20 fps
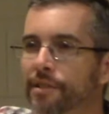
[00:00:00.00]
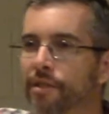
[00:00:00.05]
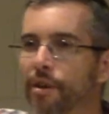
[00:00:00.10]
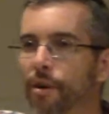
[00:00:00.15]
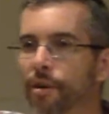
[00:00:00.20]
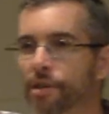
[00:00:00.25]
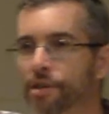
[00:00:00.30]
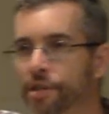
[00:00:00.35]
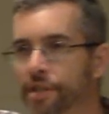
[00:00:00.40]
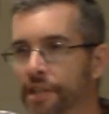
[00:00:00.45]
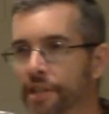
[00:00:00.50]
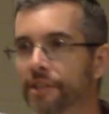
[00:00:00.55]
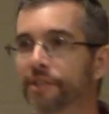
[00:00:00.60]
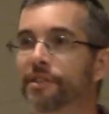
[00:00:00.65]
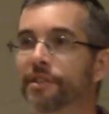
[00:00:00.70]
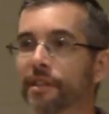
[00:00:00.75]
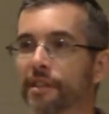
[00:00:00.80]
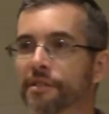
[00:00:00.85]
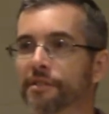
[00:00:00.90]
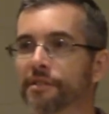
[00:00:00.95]
on
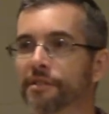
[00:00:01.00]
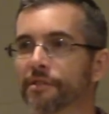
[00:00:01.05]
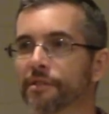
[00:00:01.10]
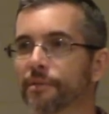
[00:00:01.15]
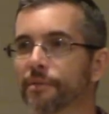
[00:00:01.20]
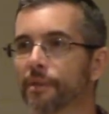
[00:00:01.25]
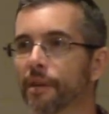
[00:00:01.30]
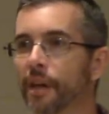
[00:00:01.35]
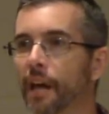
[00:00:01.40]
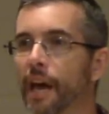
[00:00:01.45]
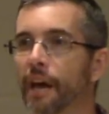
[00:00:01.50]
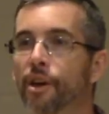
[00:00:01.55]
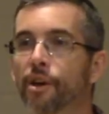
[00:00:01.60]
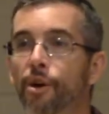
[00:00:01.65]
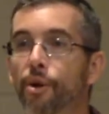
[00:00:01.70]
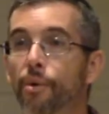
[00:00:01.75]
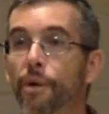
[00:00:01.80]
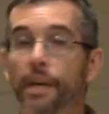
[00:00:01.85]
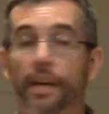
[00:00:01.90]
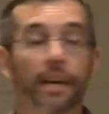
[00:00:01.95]
Jesus and
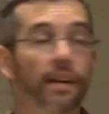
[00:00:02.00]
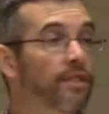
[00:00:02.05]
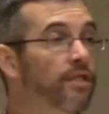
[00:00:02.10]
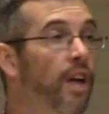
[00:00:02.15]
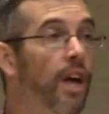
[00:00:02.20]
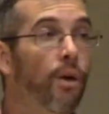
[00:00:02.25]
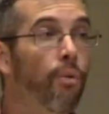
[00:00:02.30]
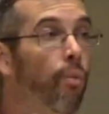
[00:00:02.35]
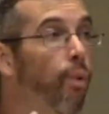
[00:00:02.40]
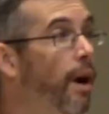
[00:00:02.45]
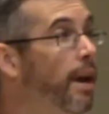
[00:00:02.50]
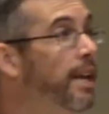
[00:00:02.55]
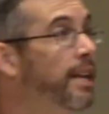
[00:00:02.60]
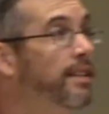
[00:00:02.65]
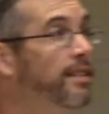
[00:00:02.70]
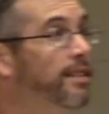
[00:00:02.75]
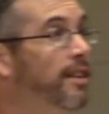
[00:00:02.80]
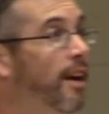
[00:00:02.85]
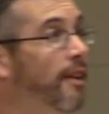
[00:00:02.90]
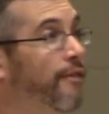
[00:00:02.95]
who he is, what
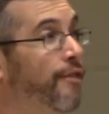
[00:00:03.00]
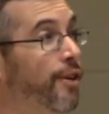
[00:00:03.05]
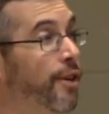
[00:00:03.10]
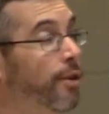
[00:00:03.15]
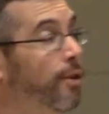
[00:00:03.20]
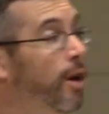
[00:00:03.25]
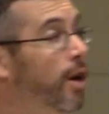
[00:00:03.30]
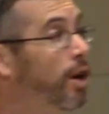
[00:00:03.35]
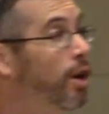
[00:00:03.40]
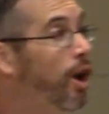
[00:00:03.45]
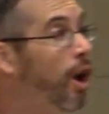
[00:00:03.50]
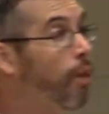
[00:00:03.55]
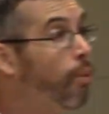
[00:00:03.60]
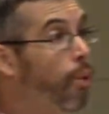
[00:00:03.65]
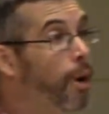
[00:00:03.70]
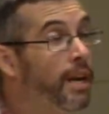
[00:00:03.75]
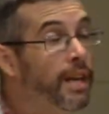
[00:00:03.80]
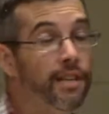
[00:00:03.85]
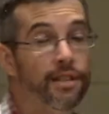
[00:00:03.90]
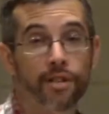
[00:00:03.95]
he's done for you,
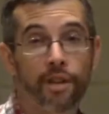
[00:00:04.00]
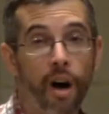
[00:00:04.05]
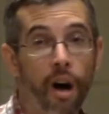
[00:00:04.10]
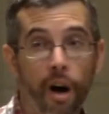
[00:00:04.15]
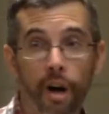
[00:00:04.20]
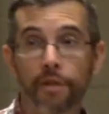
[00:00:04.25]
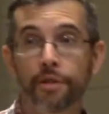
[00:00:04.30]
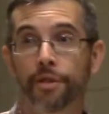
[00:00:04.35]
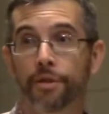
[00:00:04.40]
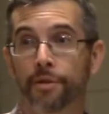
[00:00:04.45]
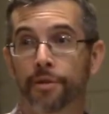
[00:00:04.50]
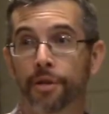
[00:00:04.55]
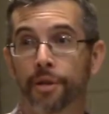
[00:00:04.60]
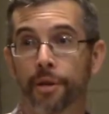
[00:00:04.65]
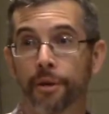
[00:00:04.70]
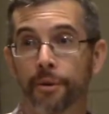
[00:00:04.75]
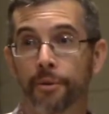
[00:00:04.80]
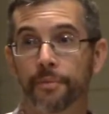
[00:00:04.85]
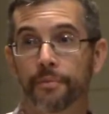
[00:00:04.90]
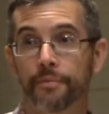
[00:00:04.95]
what he's called you
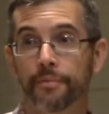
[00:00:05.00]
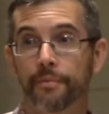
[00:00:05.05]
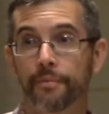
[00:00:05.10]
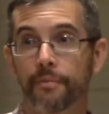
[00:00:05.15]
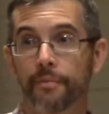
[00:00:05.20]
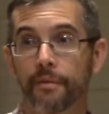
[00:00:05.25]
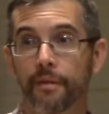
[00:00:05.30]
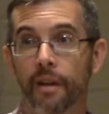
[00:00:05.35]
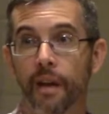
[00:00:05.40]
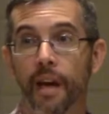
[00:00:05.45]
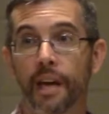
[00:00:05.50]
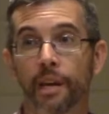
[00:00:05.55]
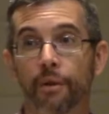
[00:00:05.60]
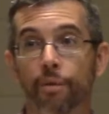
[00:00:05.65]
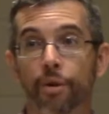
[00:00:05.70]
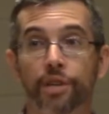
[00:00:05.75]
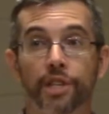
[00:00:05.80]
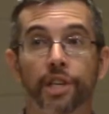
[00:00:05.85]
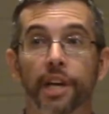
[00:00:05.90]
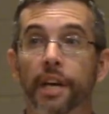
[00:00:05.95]
to, and it
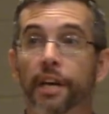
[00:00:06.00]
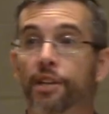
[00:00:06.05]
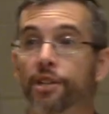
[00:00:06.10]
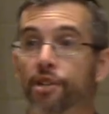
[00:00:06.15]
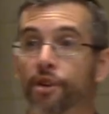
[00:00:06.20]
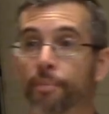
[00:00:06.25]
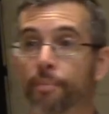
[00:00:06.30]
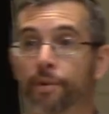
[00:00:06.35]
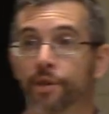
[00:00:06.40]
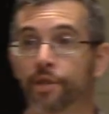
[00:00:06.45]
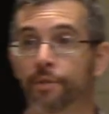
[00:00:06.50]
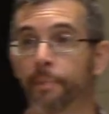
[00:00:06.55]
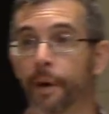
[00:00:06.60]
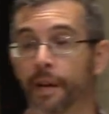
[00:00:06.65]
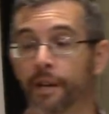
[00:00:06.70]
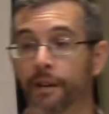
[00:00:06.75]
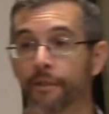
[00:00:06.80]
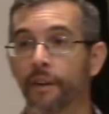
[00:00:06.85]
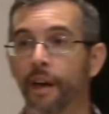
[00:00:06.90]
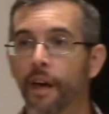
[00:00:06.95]
will change your
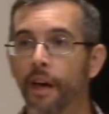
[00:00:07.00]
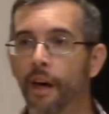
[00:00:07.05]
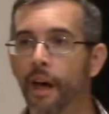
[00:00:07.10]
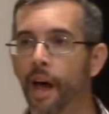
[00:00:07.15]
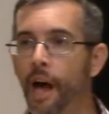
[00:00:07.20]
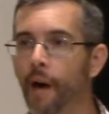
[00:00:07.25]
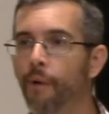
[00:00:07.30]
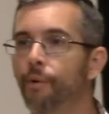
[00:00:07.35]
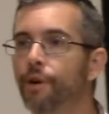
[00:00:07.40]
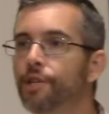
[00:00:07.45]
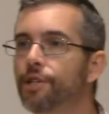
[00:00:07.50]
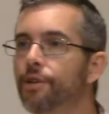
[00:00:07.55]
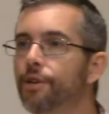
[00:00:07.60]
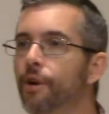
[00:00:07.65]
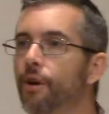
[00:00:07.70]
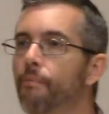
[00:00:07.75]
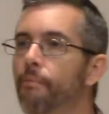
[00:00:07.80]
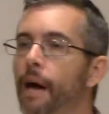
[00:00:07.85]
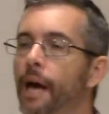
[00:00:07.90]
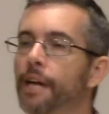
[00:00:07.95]
perspective. I want you
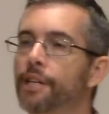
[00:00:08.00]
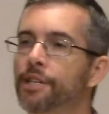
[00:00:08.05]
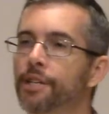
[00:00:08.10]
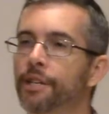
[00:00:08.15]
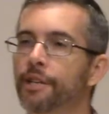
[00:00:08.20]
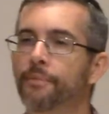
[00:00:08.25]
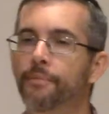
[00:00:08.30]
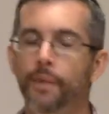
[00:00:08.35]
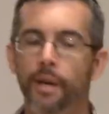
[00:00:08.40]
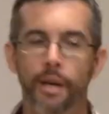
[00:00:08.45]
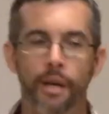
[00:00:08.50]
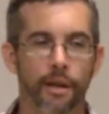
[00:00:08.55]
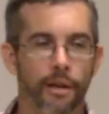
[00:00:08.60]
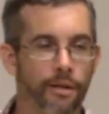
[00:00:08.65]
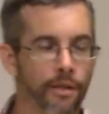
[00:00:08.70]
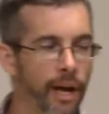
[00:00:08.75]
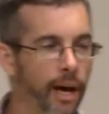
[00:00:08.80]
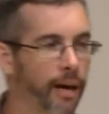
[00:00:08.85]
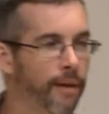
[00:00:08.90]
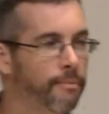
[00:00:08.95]
to imagine
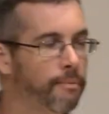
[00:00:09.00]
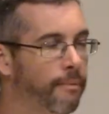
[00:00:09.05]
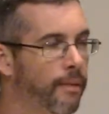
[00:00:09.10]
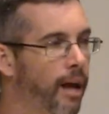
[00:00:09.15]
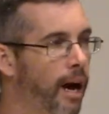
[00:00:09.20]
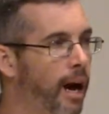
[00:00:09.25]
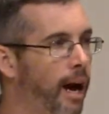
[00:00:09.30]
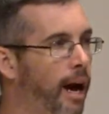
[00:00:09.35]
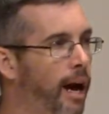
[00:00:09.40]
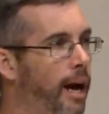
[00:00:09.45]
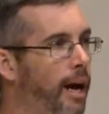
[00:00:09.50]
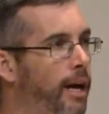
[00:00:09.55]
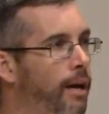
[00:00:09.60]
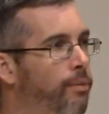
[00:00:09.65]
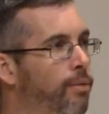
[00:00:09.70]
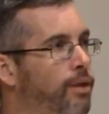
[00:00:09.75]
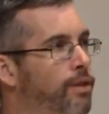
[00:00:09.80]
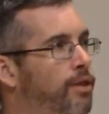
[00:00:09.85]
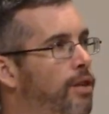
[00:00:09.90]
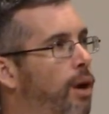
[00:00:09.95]
that I
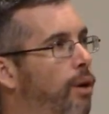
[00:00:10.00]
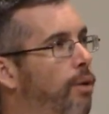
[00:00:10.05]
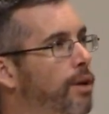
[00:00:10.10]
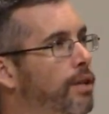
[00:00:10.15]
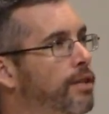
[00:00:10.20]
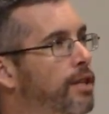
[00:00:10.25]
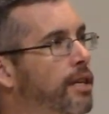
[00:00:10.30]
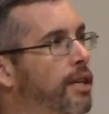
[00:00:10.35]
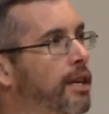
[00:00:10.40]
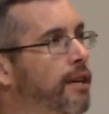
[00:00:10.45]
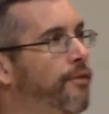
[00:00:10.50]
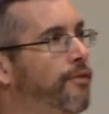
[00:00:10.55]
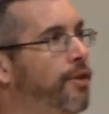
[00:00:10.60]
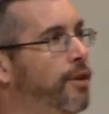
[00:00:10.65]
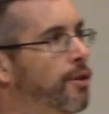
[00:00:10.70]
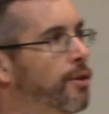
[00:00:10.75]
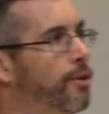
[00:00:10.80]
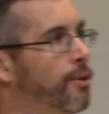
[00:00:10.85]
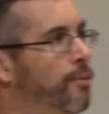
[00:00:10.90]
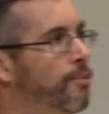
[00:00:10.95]
was going to give
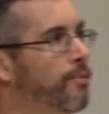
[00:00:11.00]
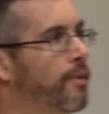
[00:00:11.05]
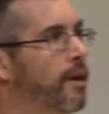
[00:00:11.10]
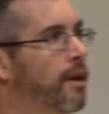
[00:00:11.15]
you